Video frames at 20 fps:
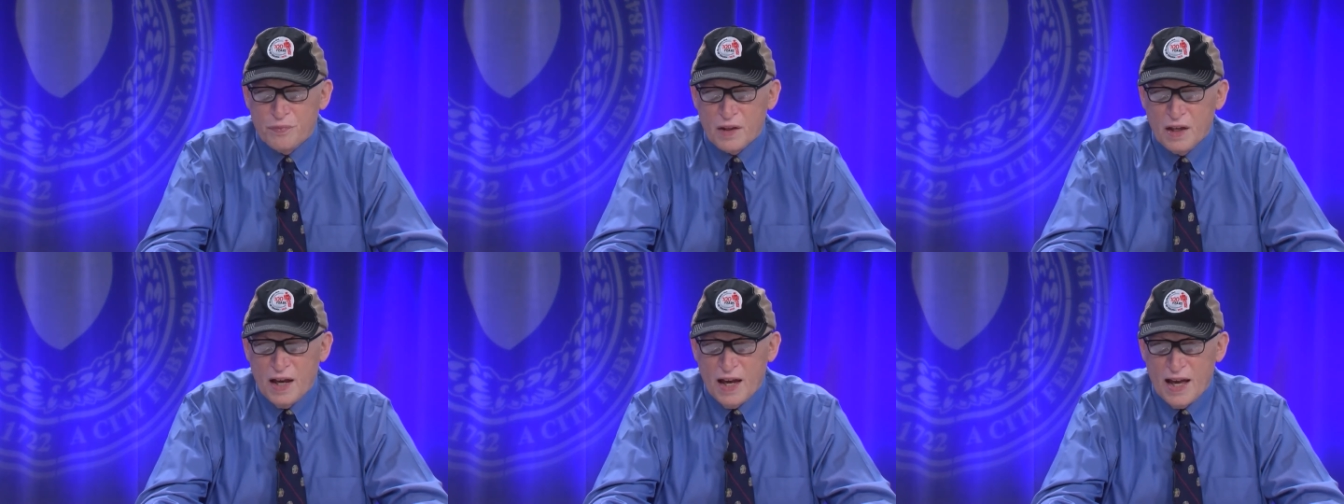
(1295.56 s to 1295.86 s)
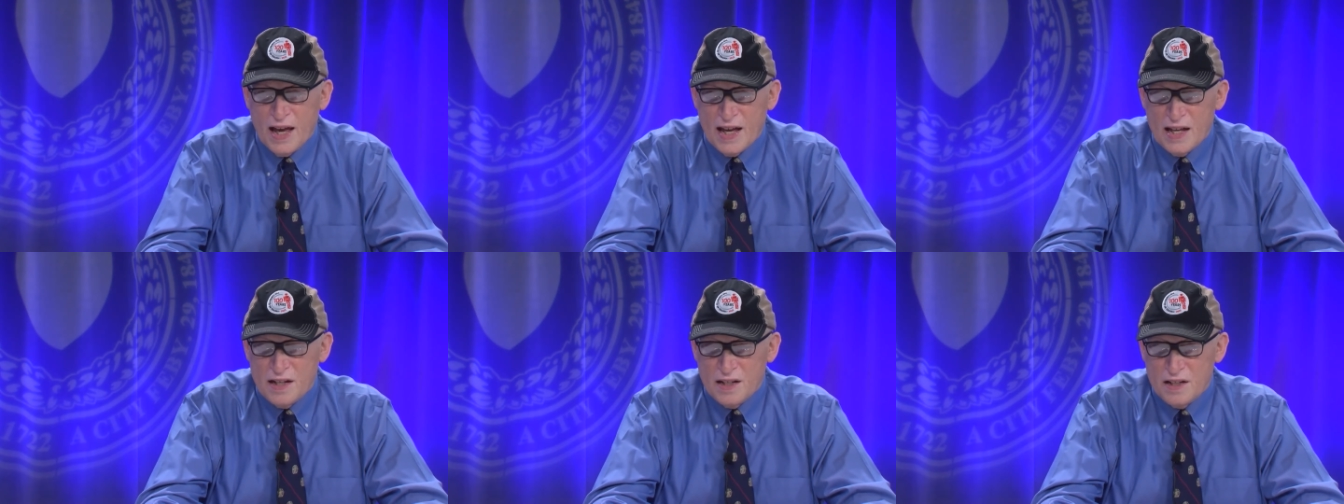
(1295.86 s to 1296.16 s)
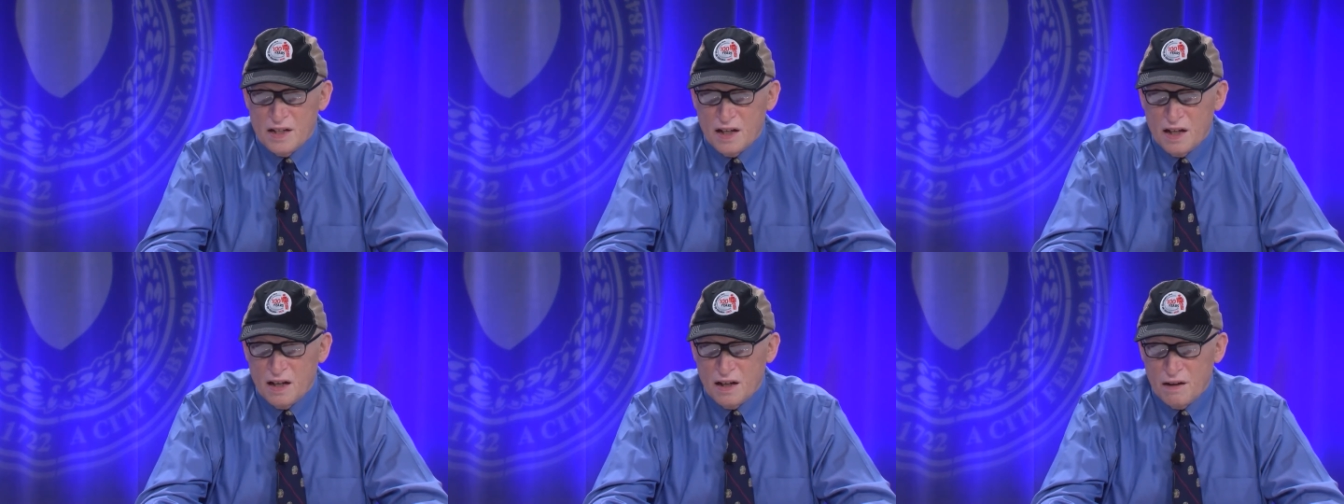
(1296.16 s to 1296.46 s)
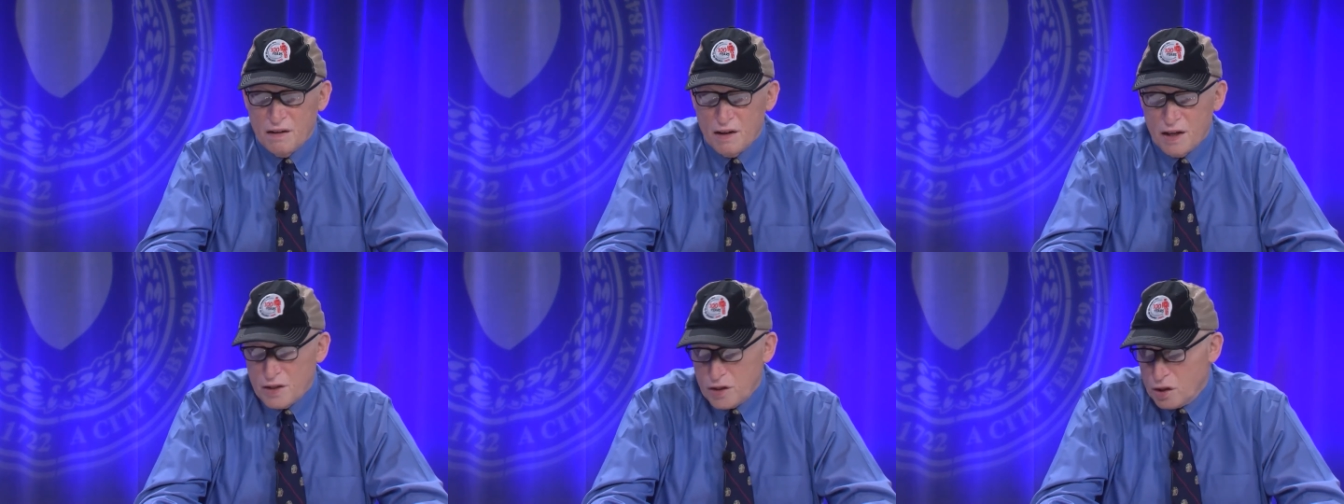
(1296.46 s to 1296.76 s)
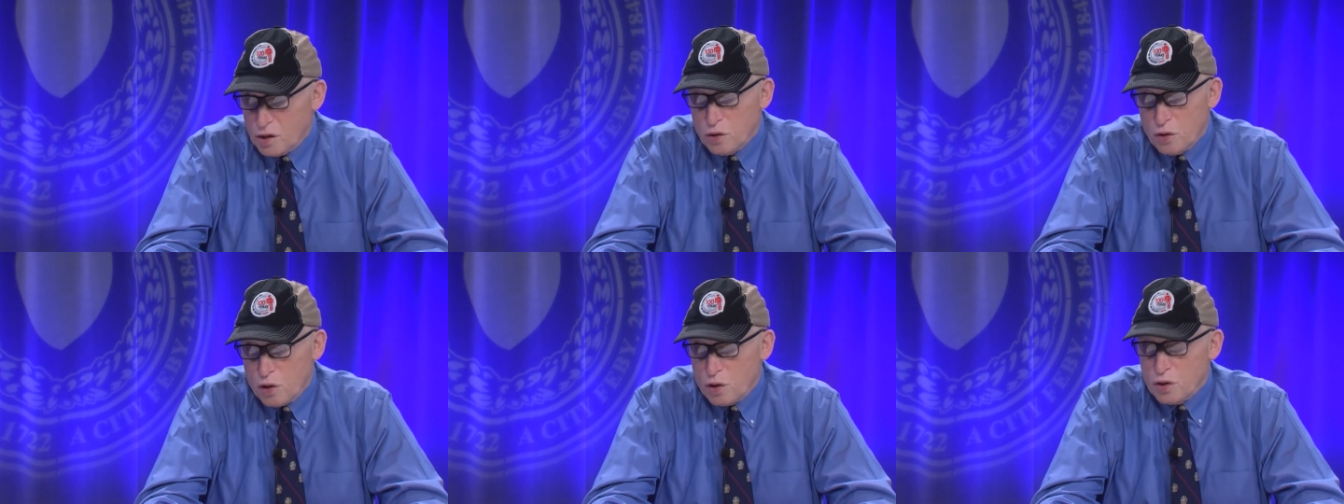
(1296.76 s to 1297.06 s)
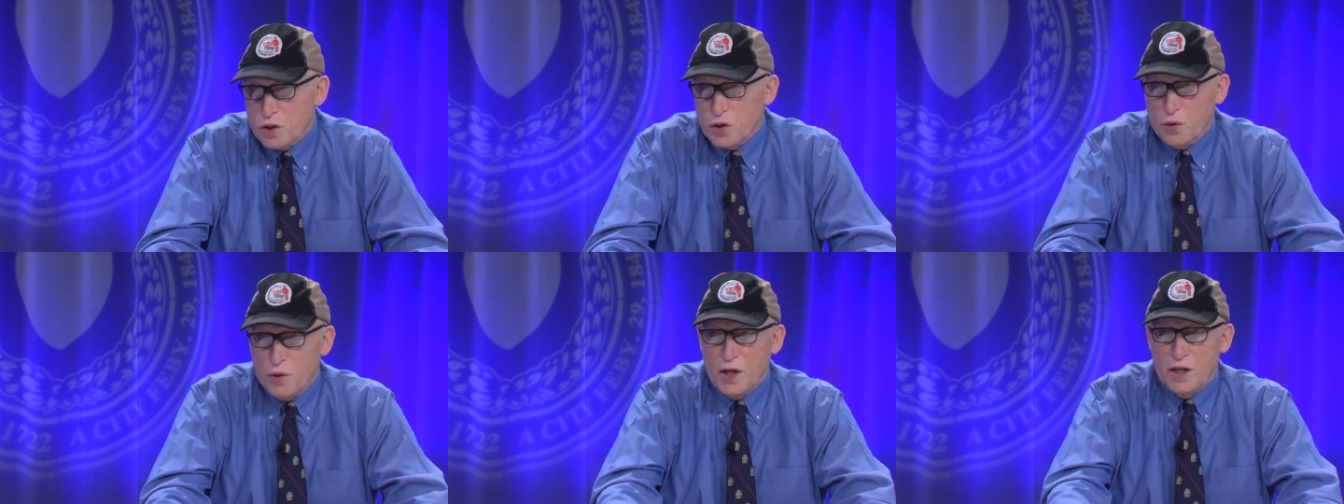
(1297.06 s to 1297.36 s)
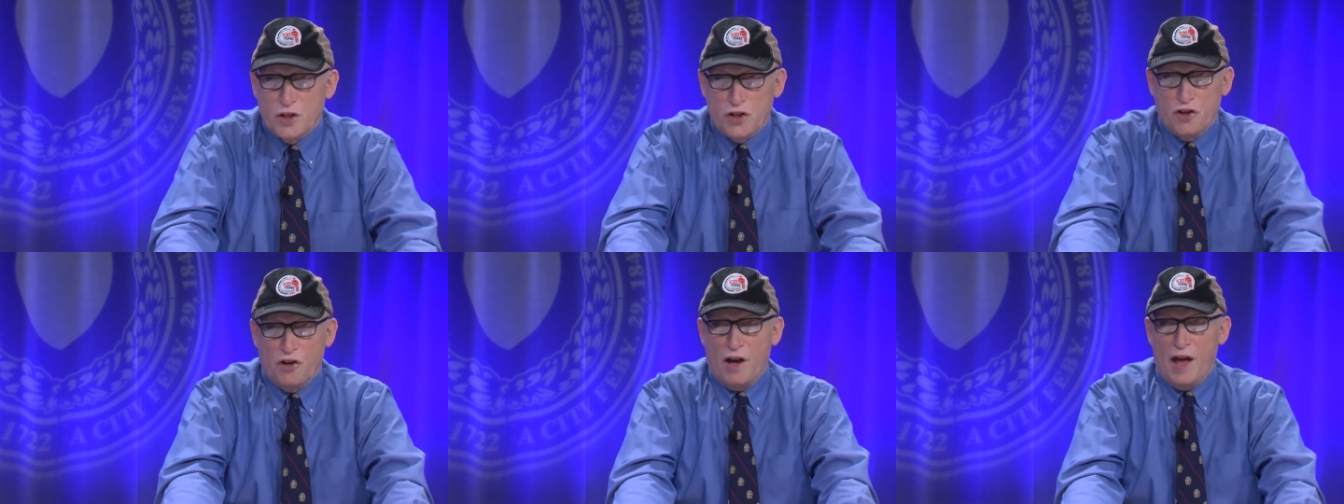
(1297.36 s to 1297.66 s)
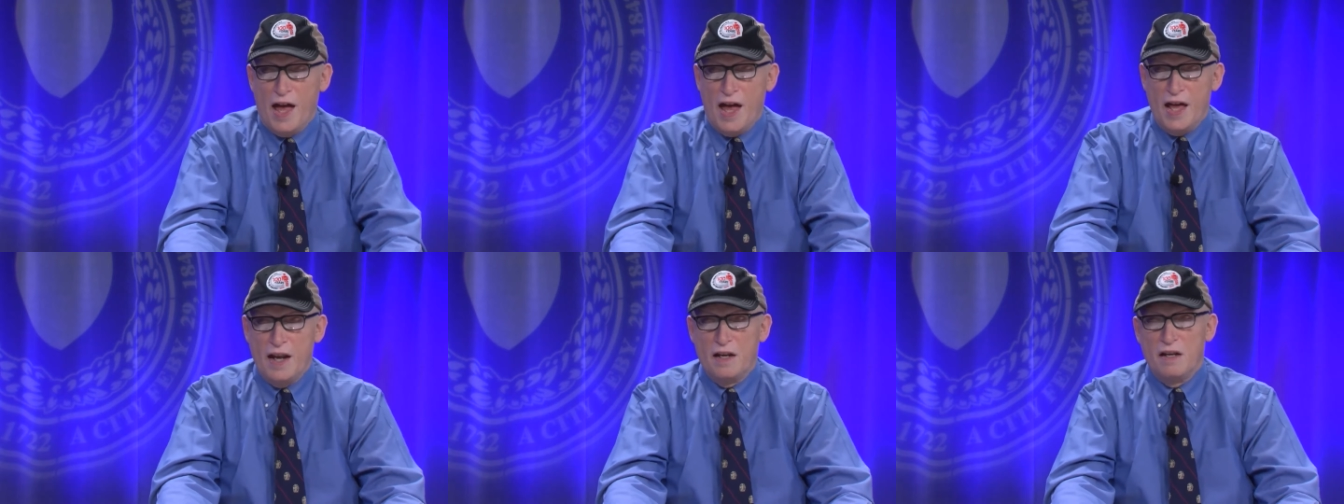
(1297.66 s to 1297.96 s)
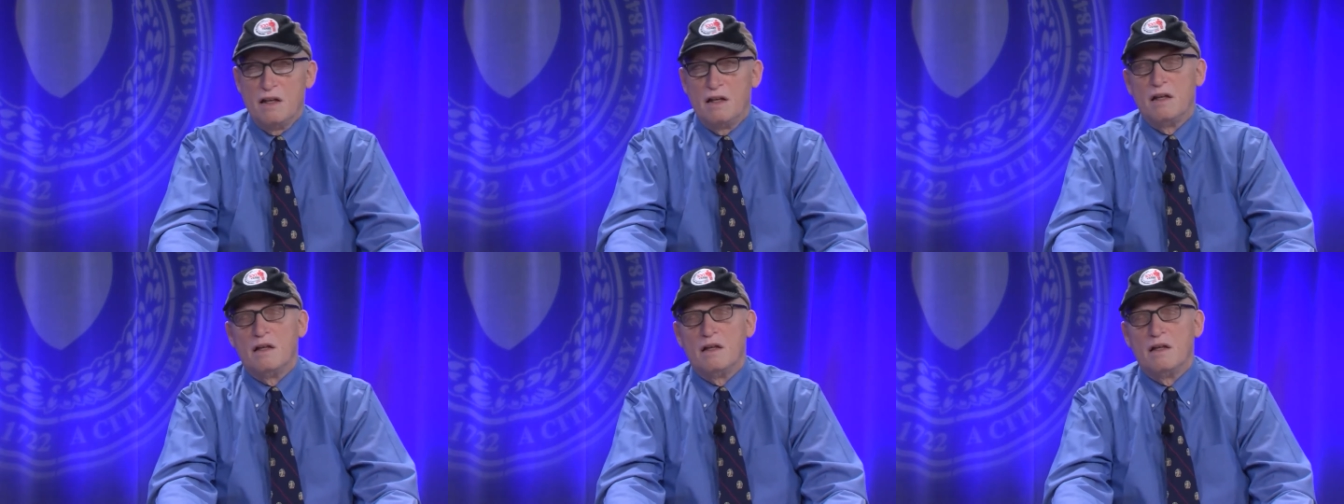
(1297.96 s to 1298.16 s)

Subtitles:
and you can also hit your head,